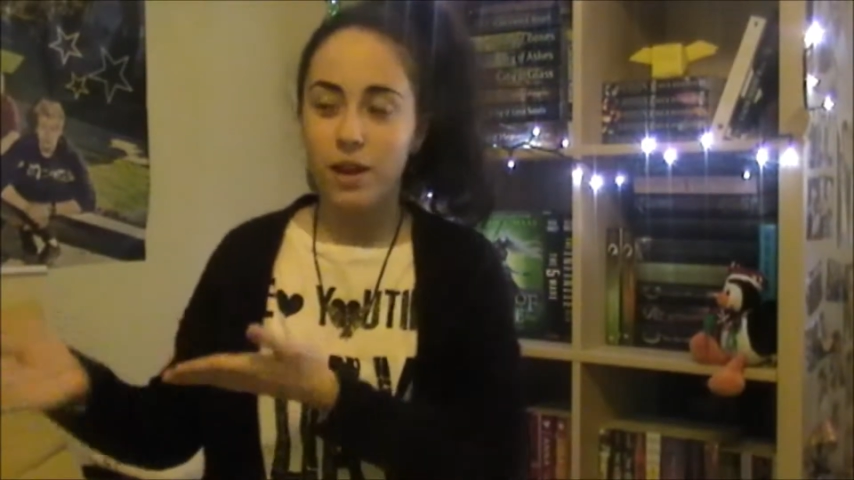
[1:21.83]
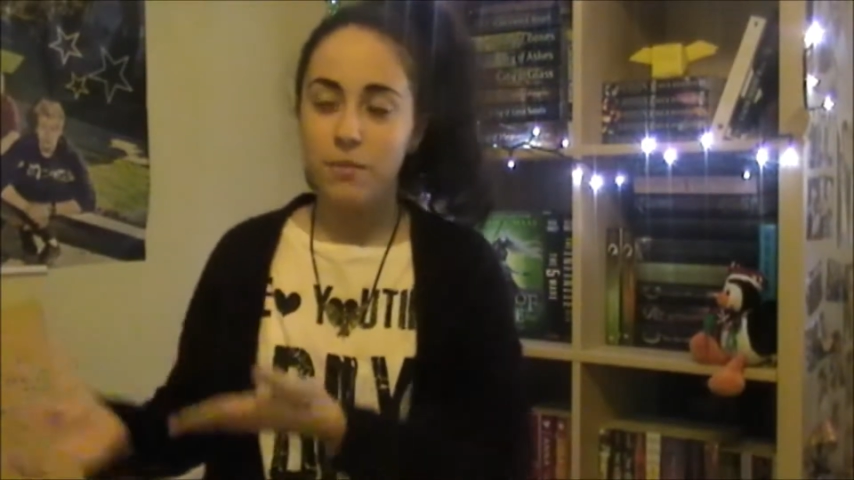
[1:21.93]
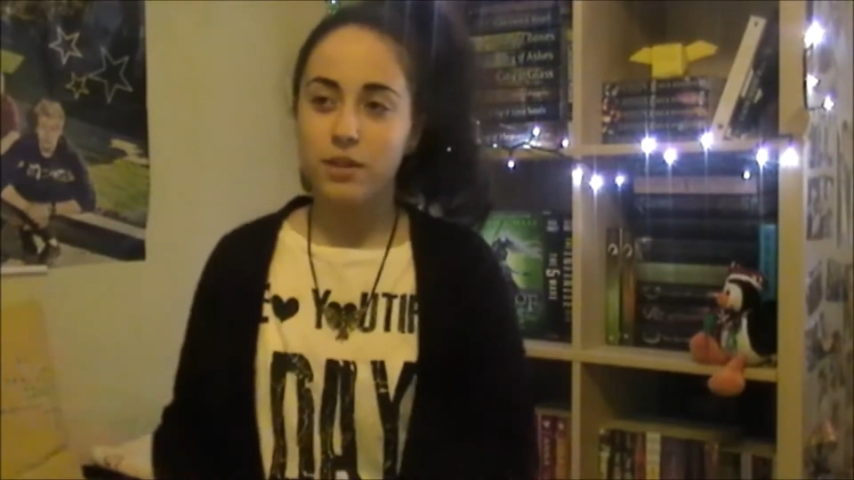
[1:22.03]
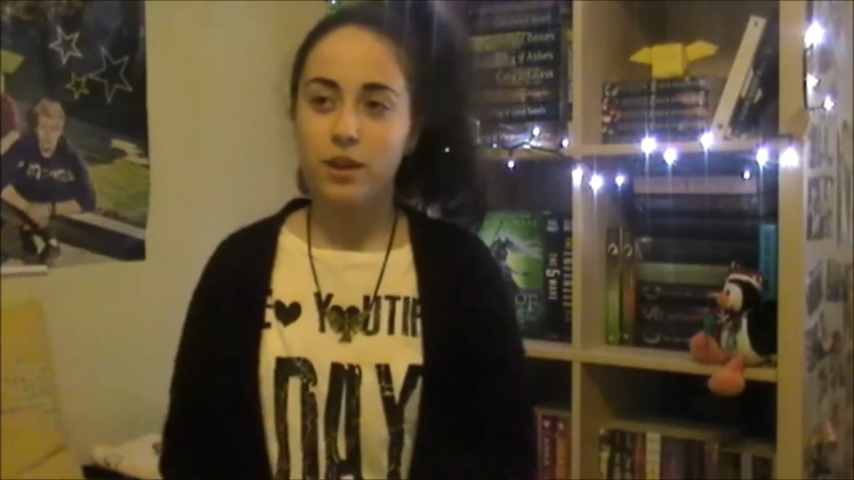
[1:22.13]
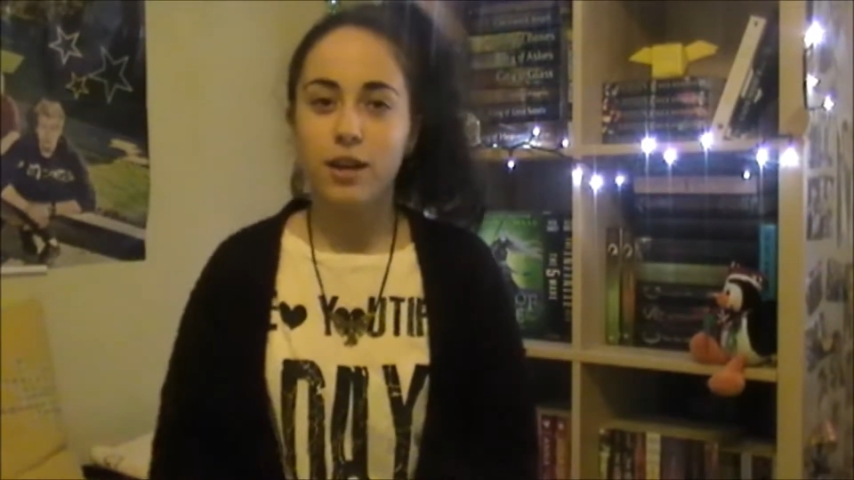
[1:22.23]

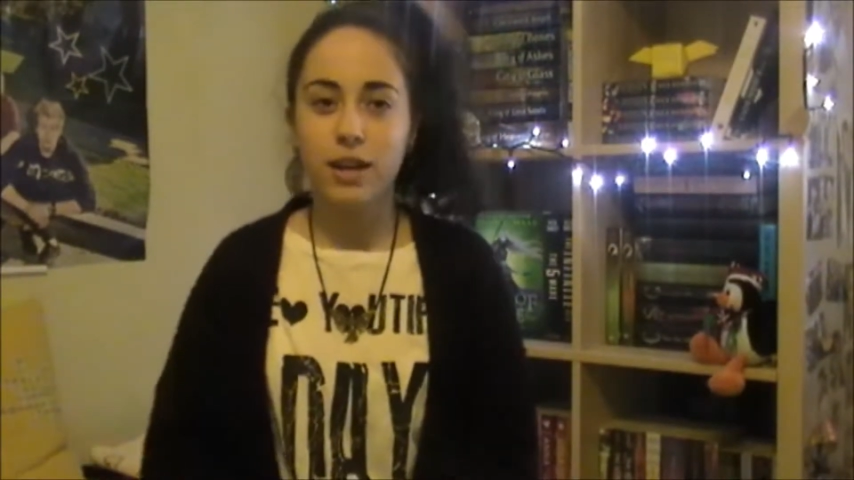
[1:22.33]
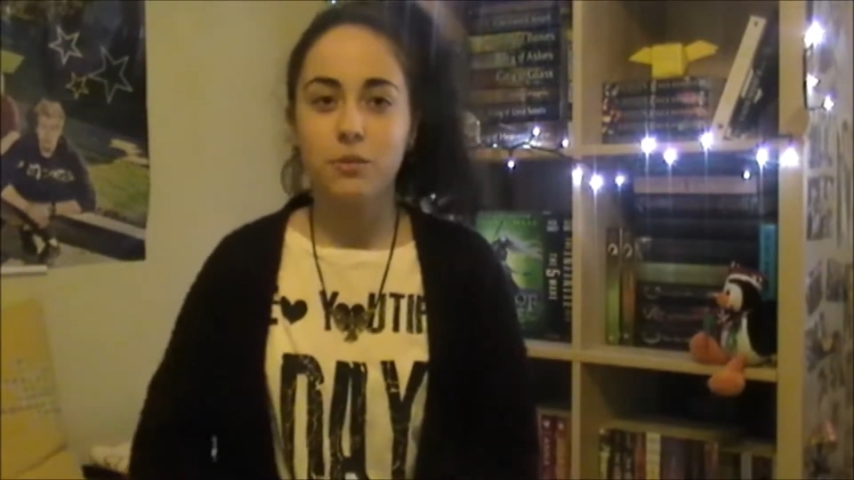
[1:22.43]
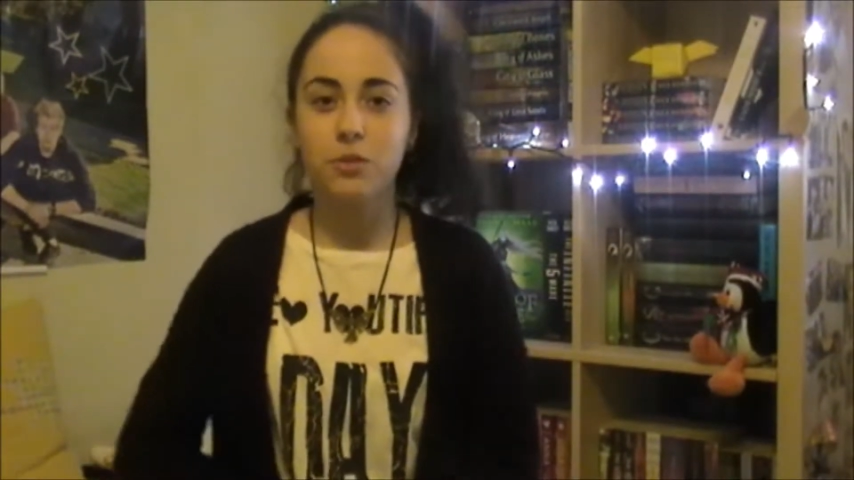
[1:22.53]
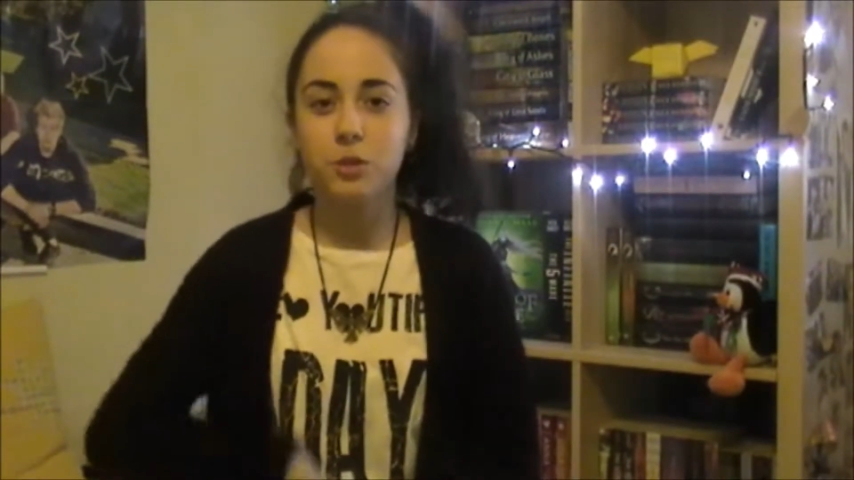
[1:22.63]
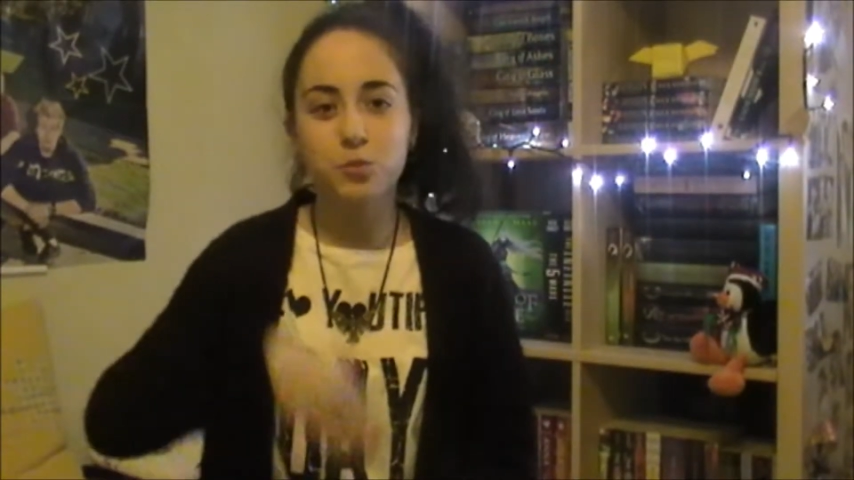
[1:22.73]
Amazon and I
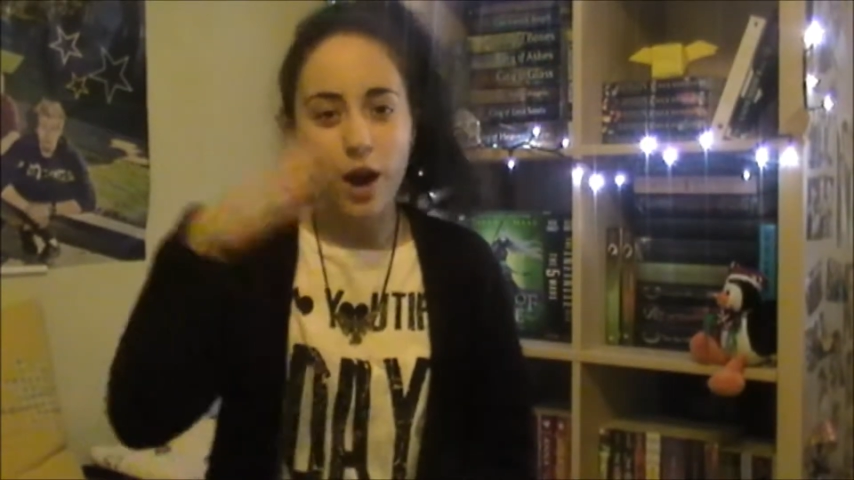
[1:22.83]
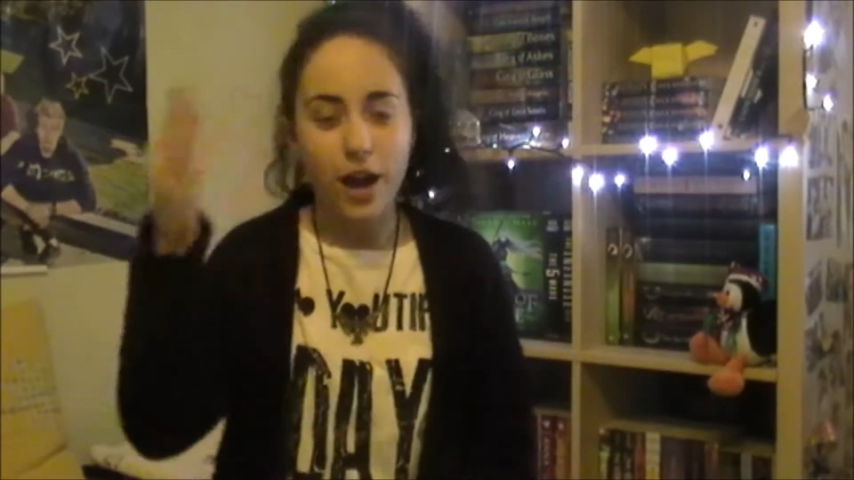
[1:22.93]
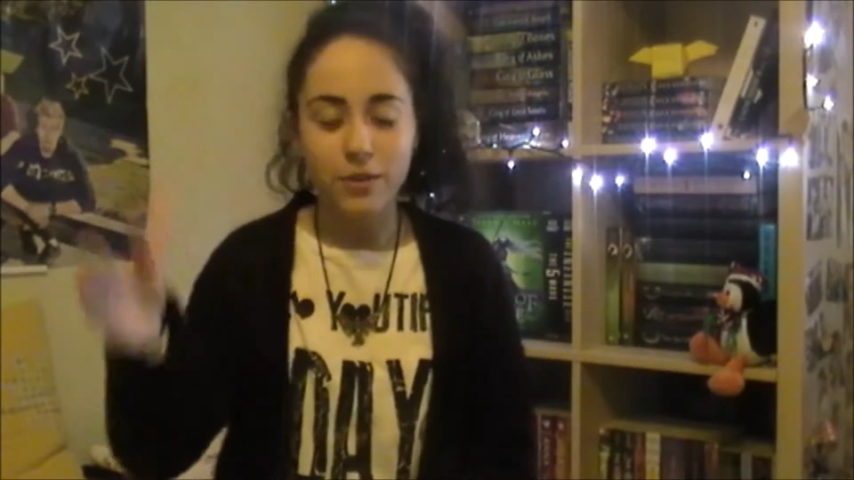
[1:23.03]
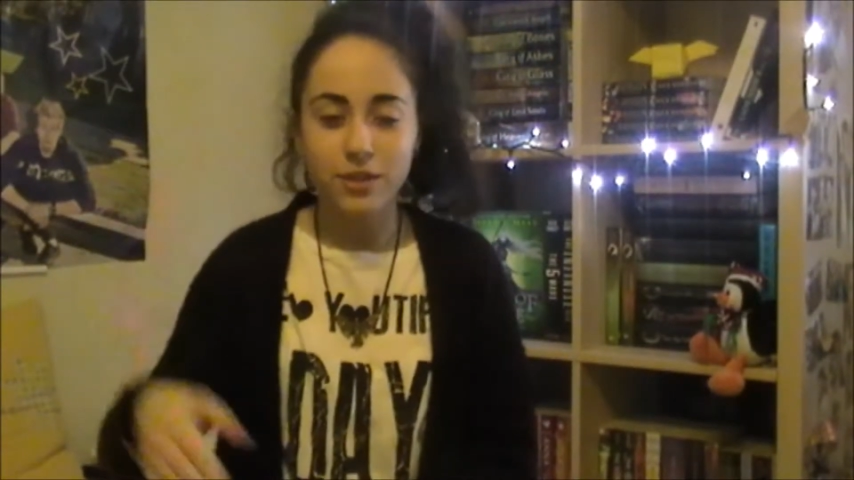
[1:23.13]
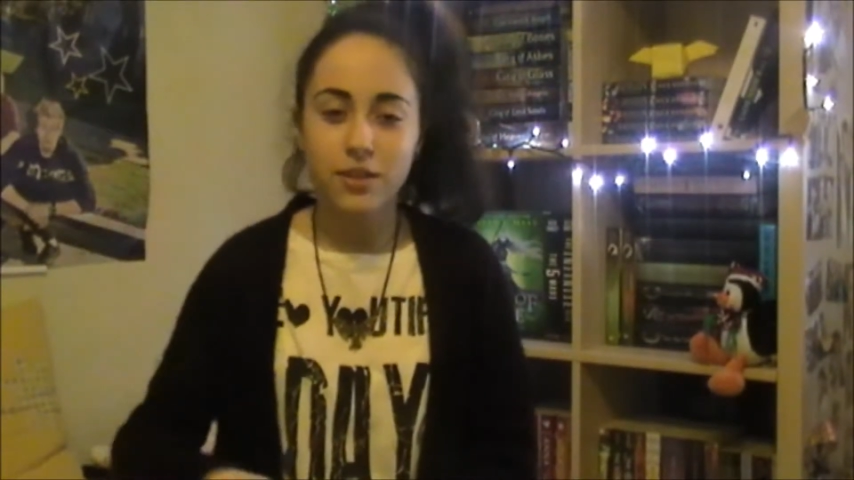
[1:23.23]
was just
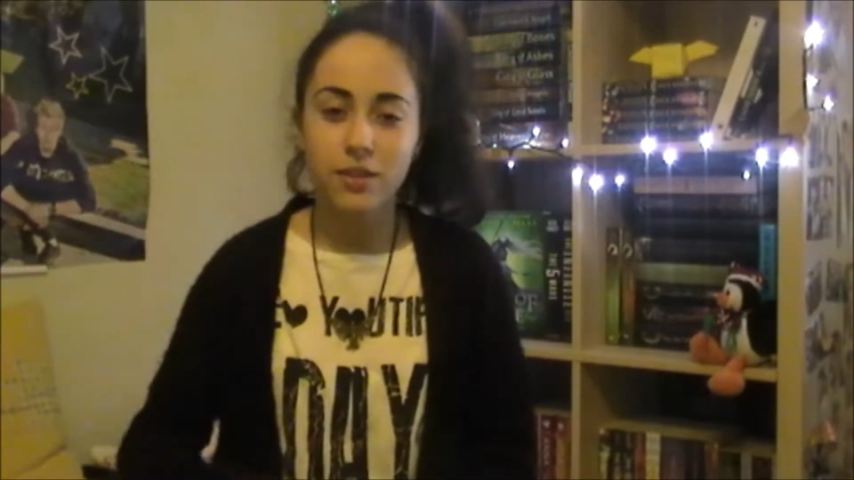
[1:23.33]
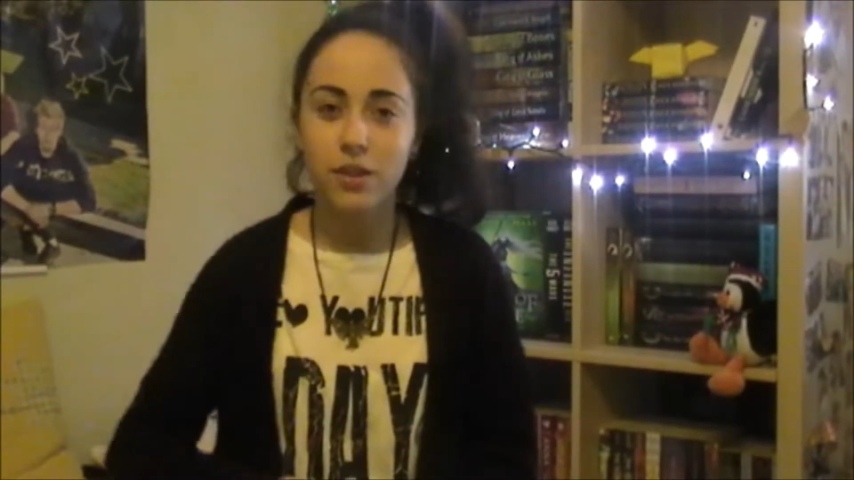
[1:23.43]
browsing,